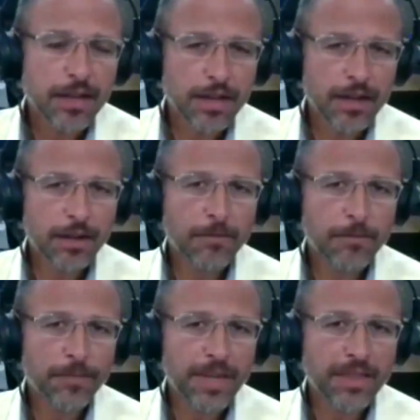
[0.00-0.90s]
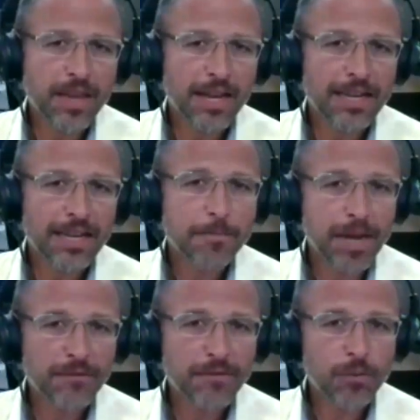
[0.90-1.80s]
In the Aliyah
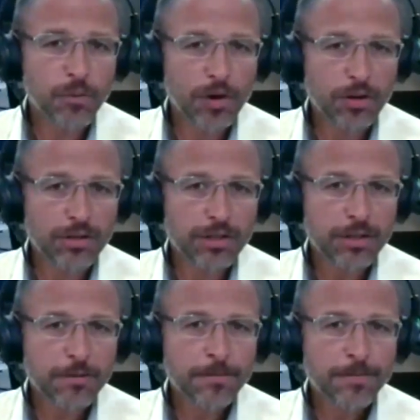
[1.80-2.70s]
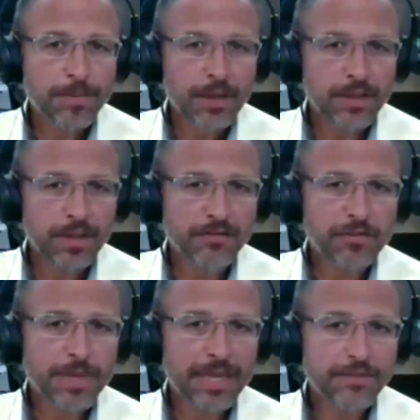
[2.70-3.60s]
benefit world, the
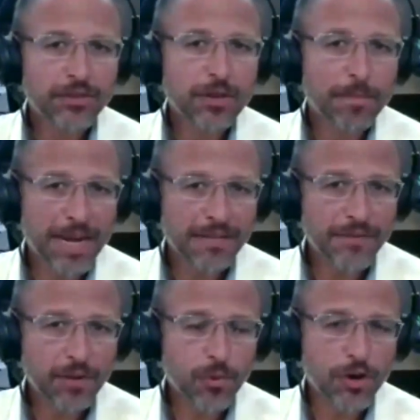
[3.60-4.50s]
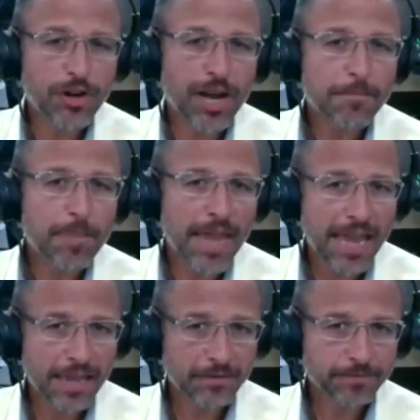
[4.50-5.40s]
government gives you a benefit where you're not
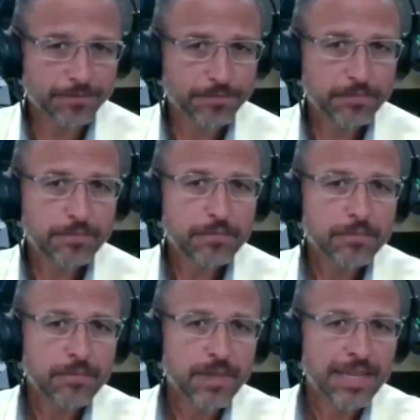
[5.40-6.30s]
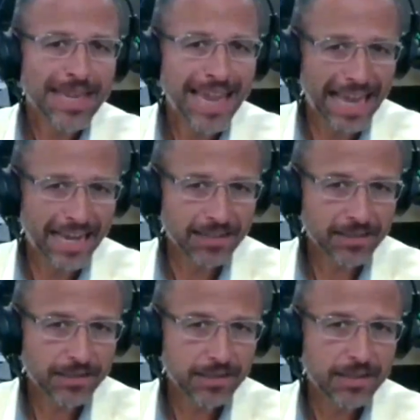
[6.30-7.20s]
paying
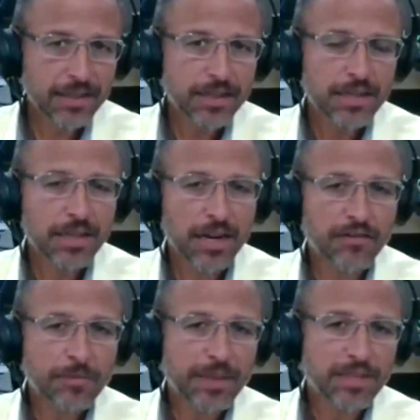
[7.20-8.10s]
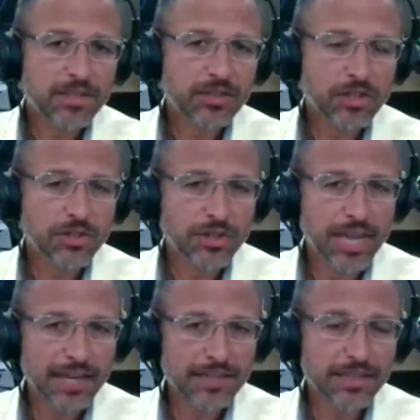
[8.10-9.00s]
tax. The government doesn't charge you
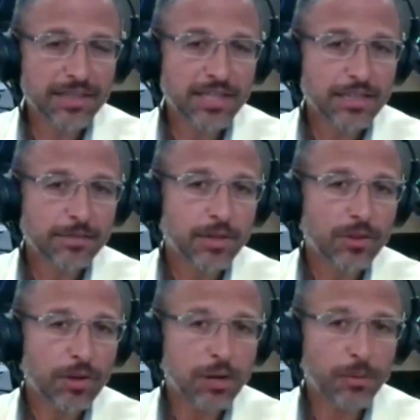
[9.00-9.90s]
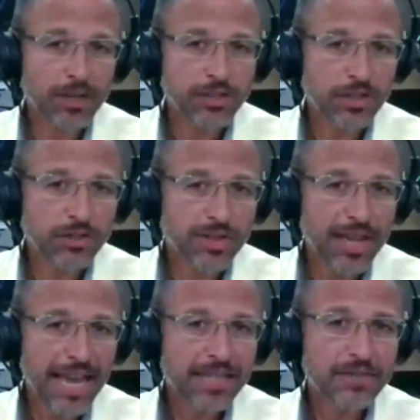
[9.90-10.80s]
tax. The customs authority will not charge you
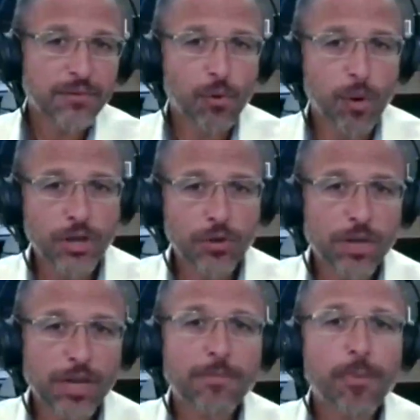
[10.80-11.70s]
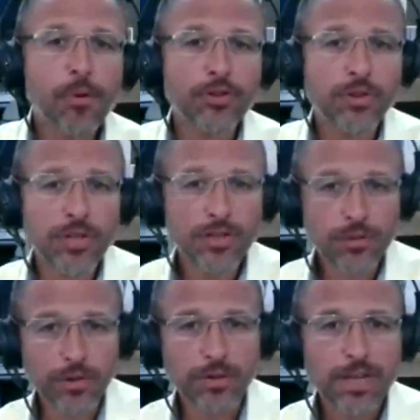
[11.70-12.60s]
tax for what you import to
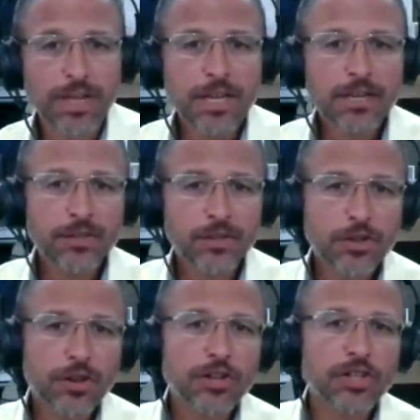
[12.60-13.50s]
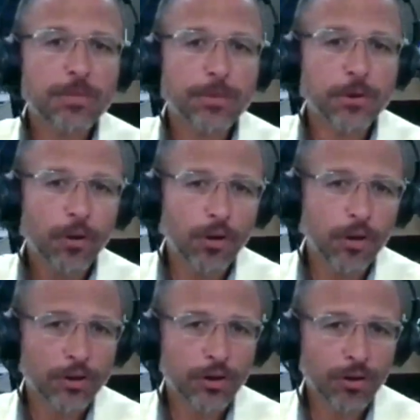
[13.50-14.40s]
Israel. So you can ship your
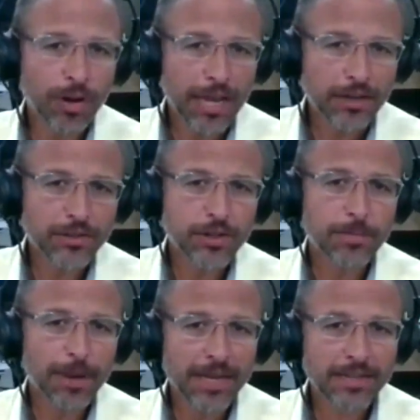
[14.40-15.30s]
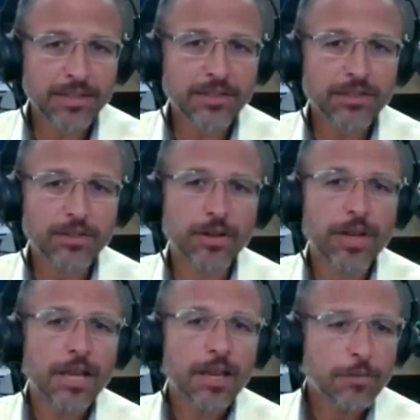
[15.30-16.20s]
whole house, your appliances, your
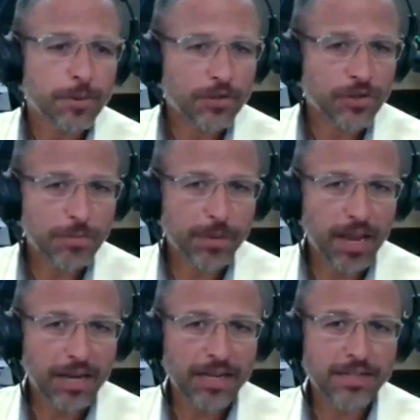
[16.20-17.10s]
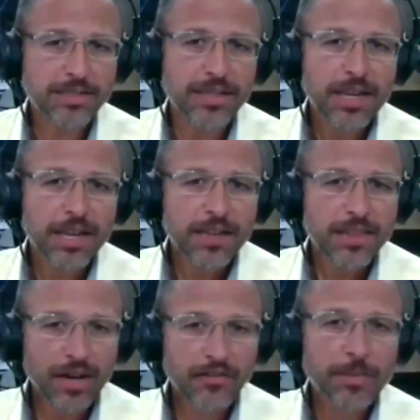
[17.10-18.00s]
personal belongings.
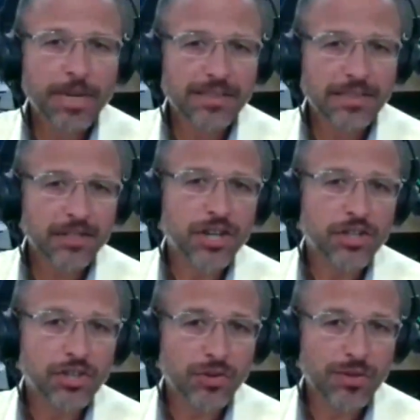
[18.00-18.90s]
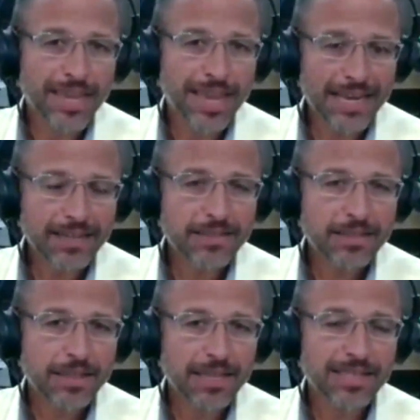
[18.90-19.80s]
The government is not charging you a
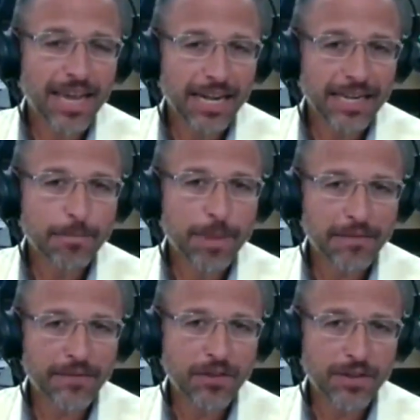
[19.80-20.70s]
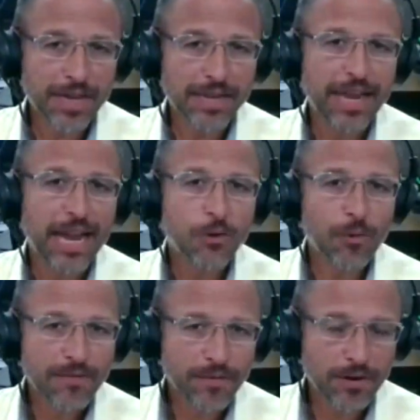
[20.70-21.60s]
tax. That's an Aliyah benefit you get.
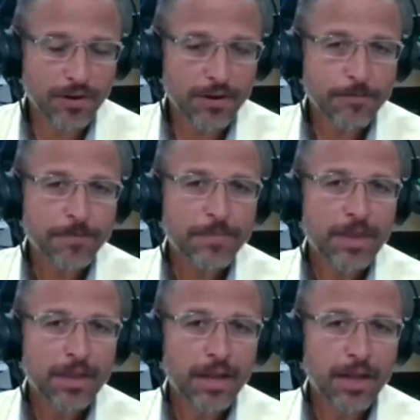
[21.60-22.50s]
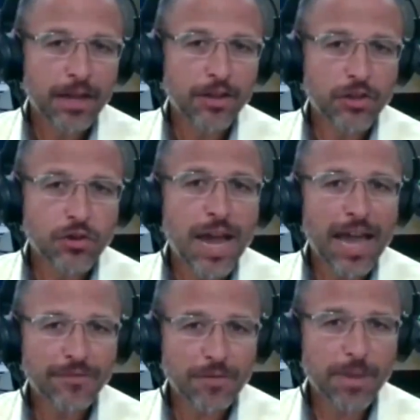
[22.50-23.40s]
However, you
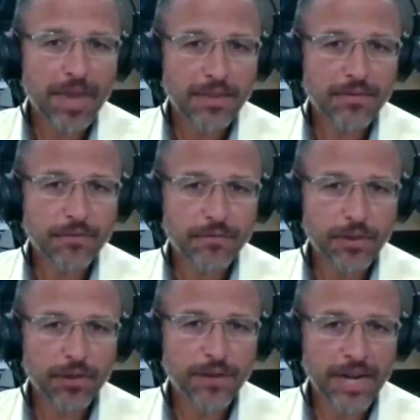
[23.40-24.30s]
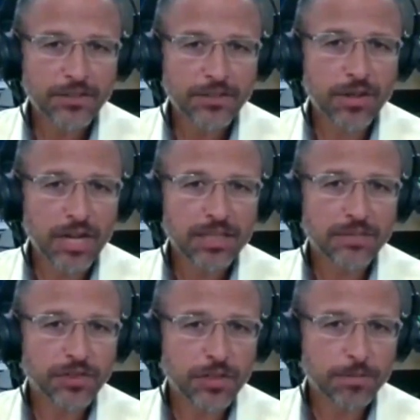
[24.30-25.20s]
have to pay for the financial cost
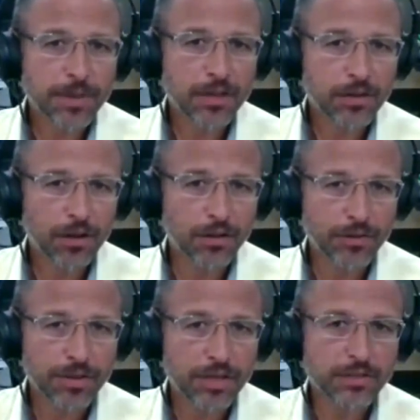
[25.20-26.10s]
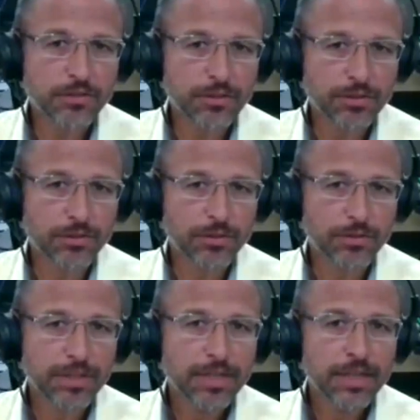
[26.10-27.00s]
of shipping all your things to Israel.